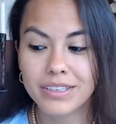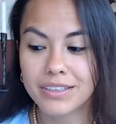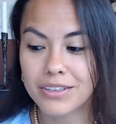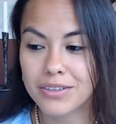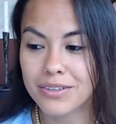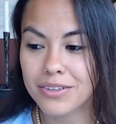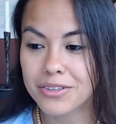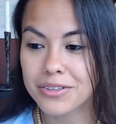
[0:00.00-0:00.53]
they're
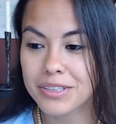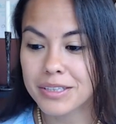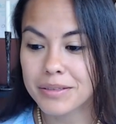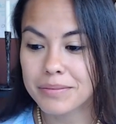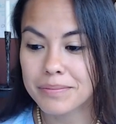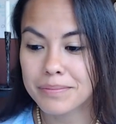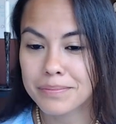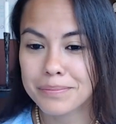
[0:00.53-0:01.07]
learning
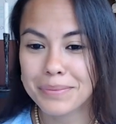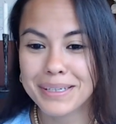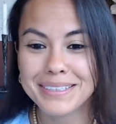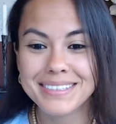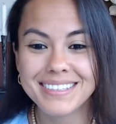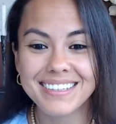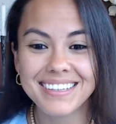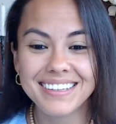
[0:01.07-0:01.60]
by
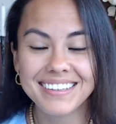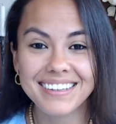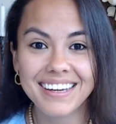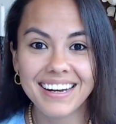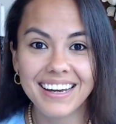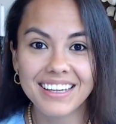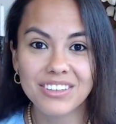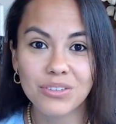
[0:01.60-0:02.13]
seeing that
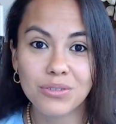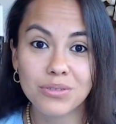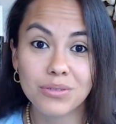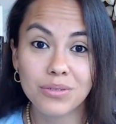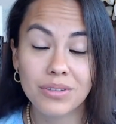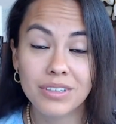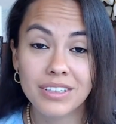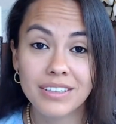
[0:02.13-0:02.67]
I do
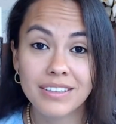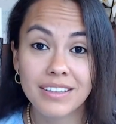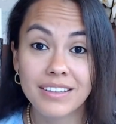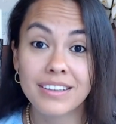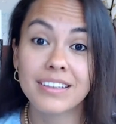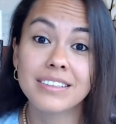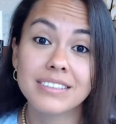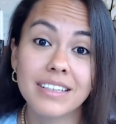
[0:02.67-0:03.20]
the
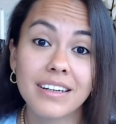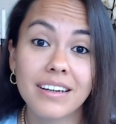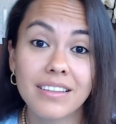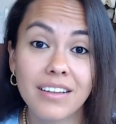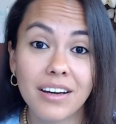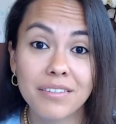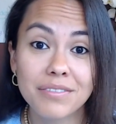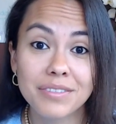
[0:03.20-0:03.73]
things that I
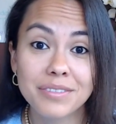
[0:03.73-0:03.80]
love.